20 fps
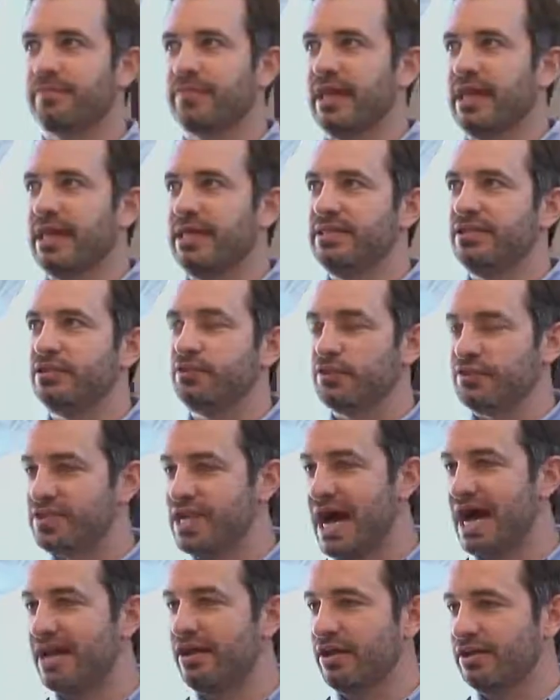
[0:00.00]
and this was
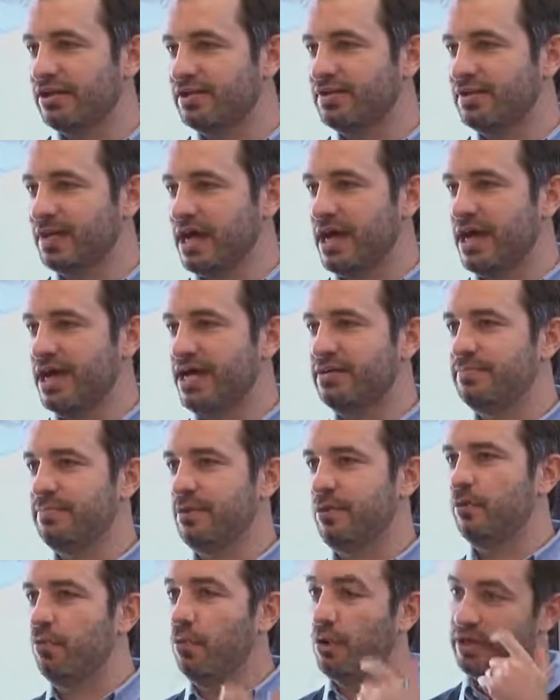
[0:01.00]
not on a slide,
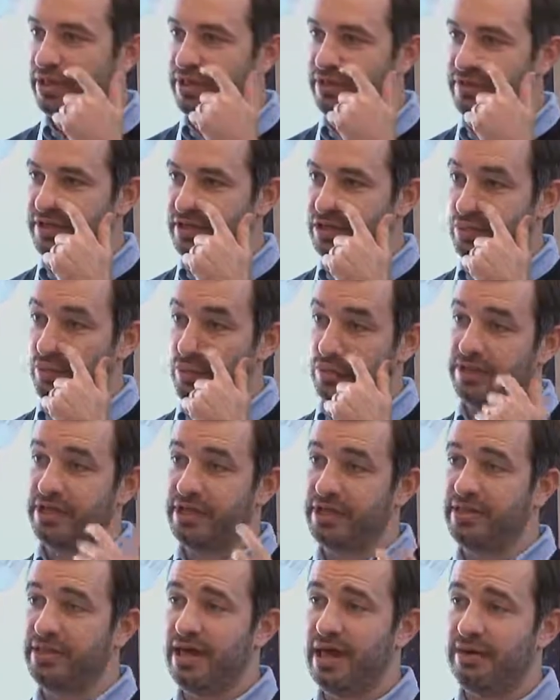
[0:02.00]
but one of the things we're thinking
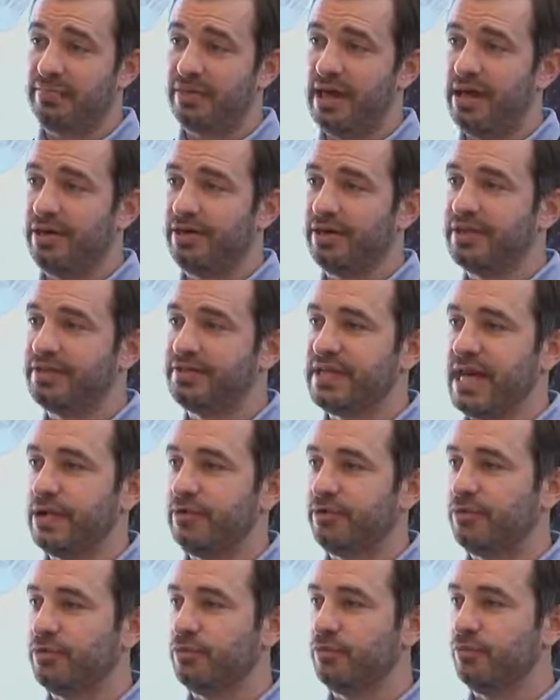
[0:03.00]
a lot about is how to
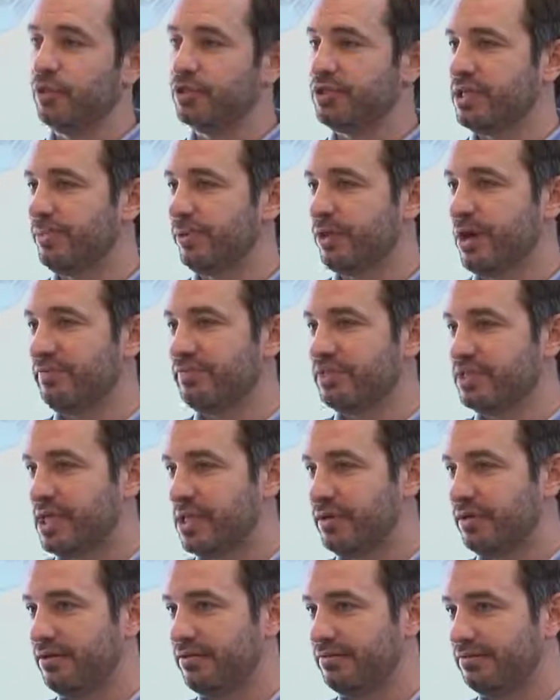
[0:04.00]
include more demographic
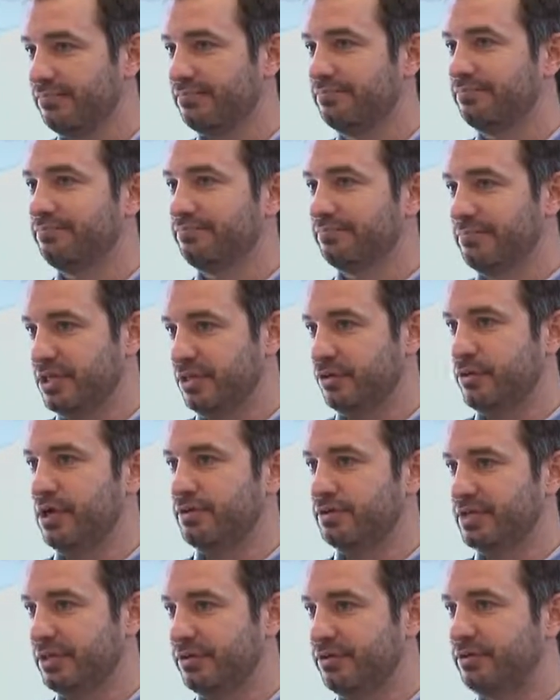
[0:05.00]
data in
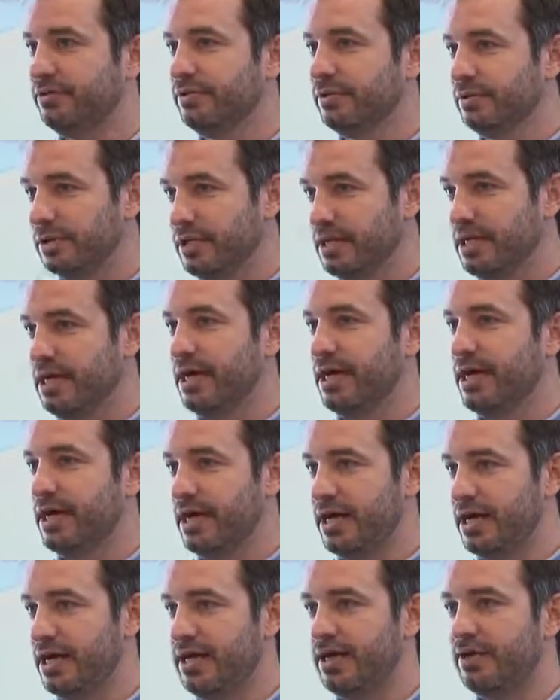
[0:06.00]
CrowdTangle.
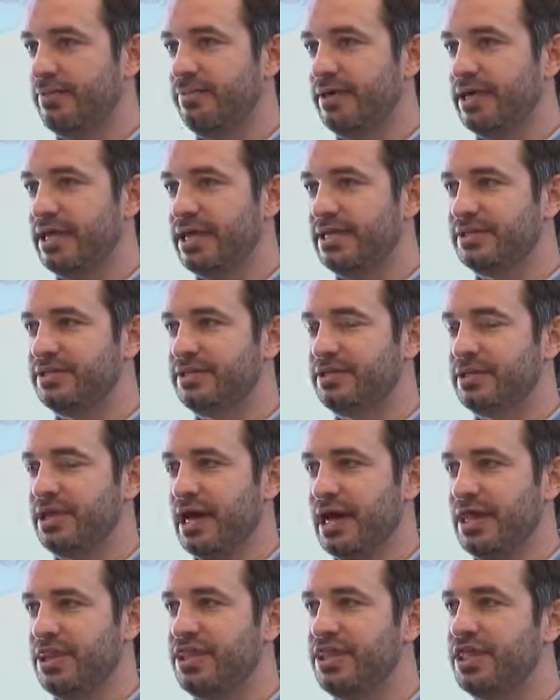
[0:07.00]
Um, it's,
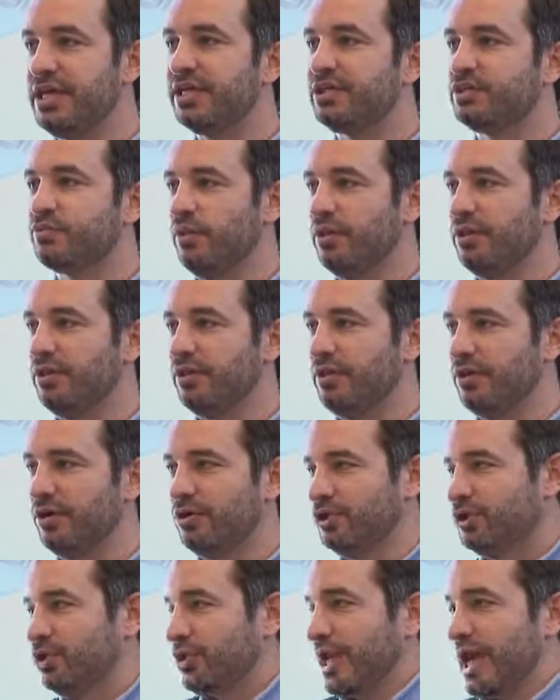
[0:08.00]
I think it's one of the
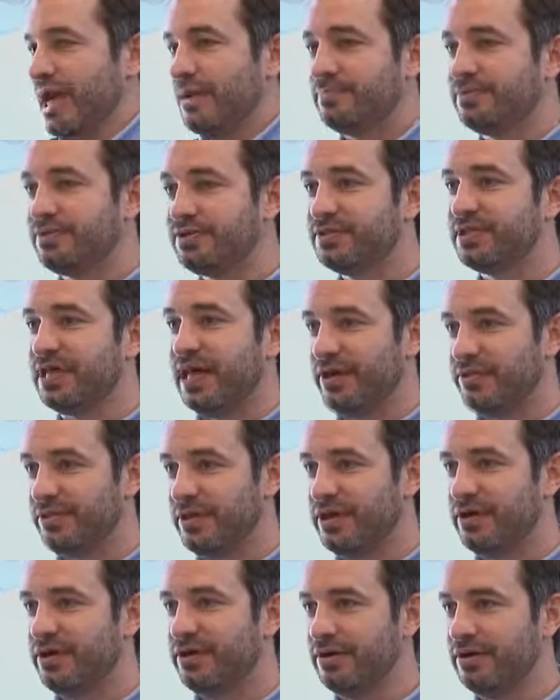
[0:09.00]
larger gaps out
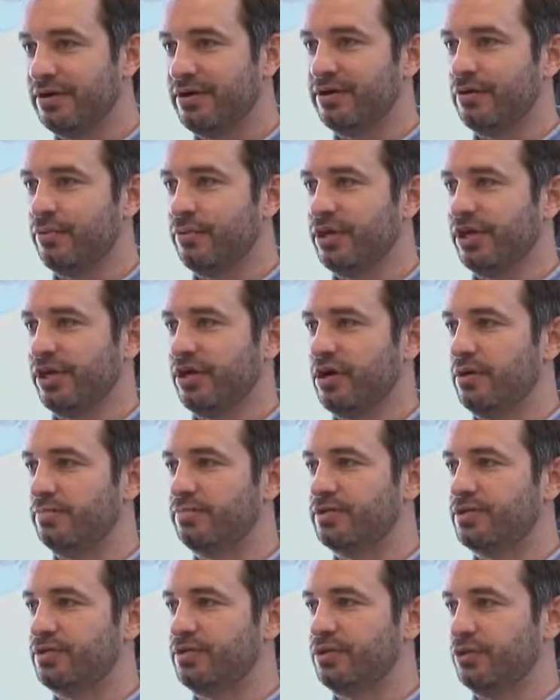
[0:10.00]
there when it
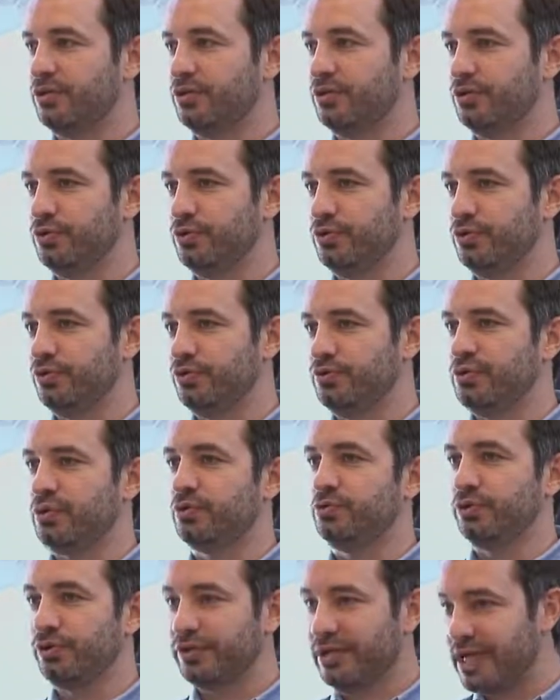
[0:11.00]
comes to
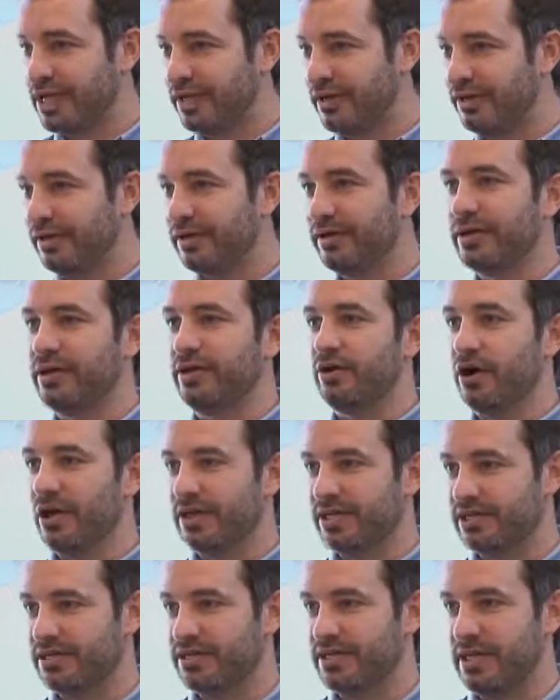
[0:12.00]
social data and
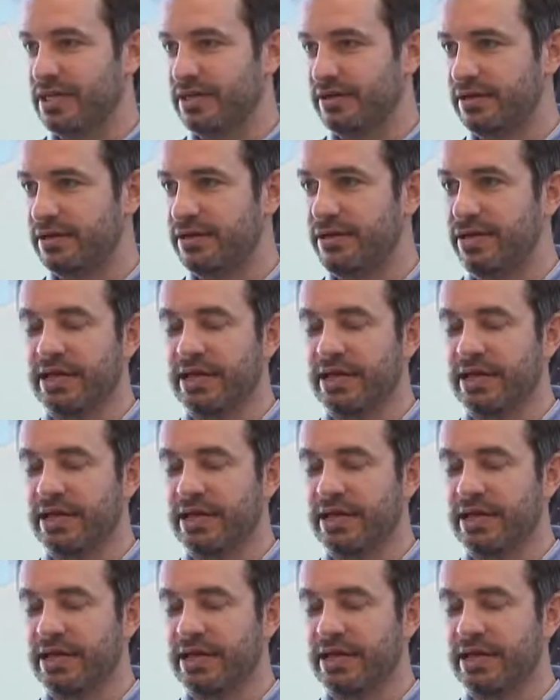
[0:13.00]
audience data